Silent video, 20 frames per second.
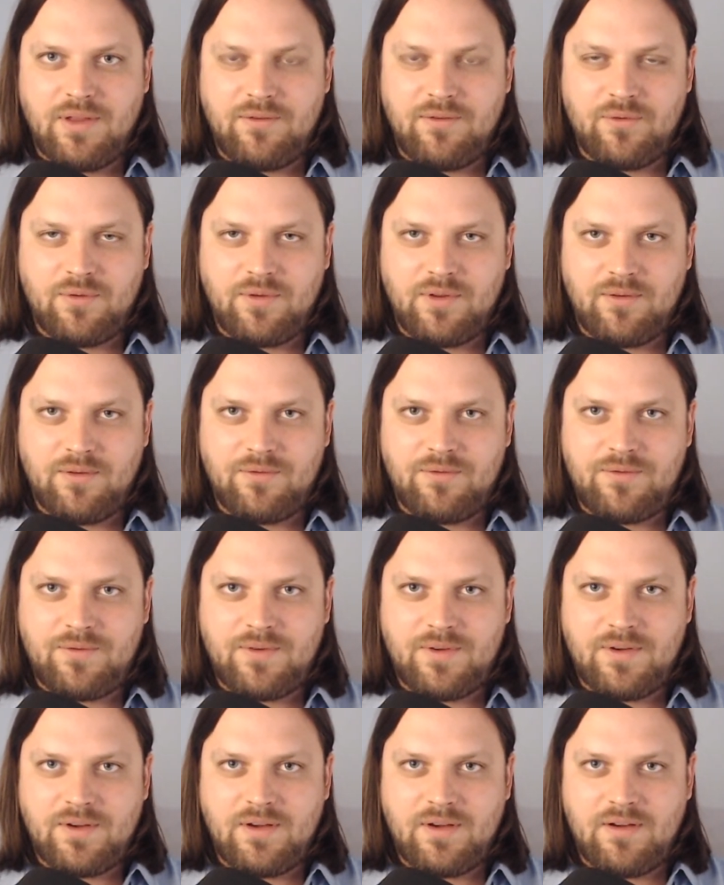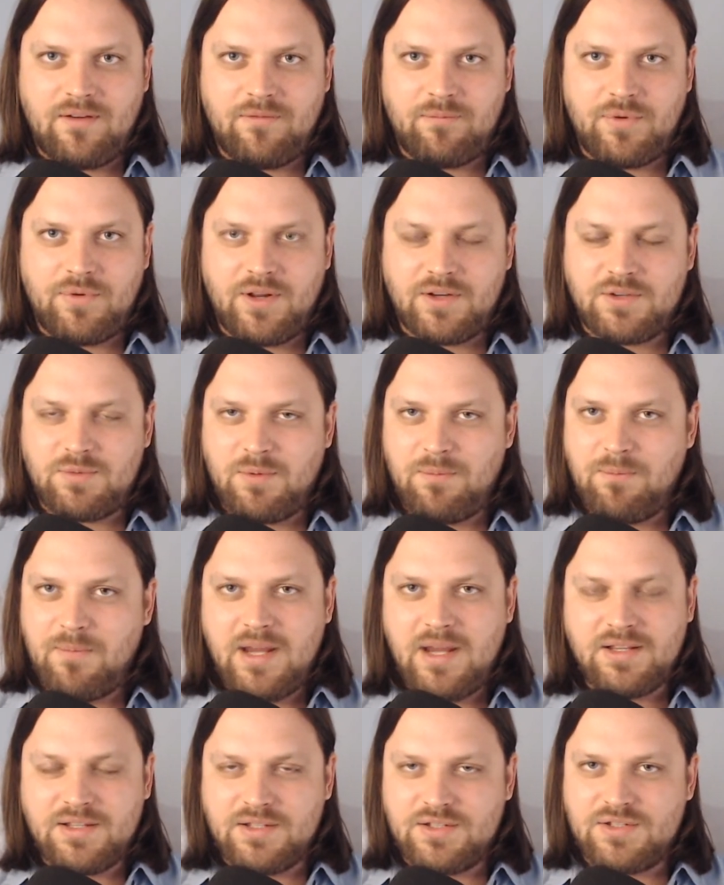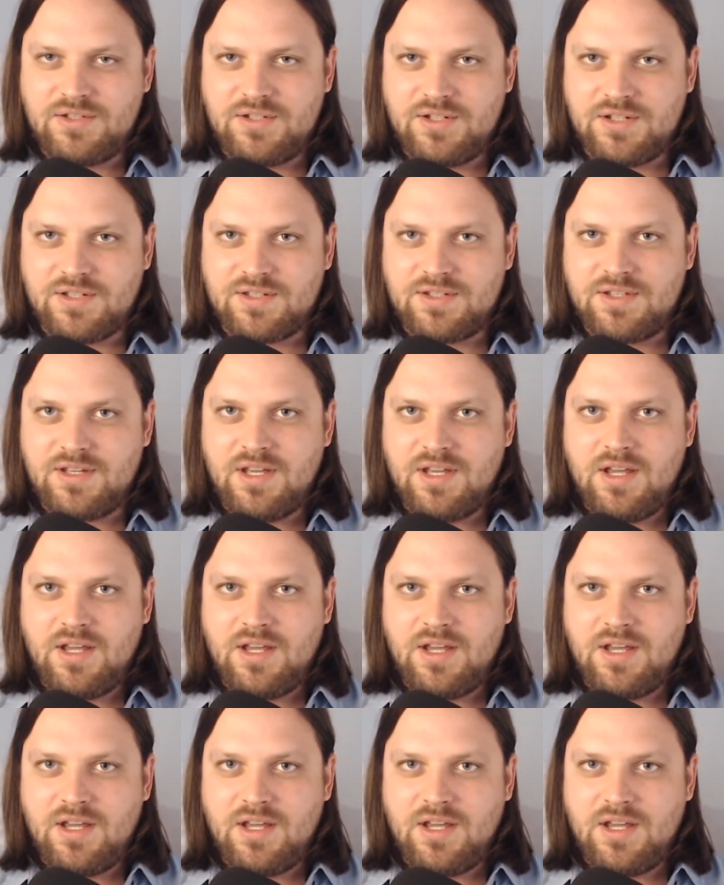level of production, but mainly it's just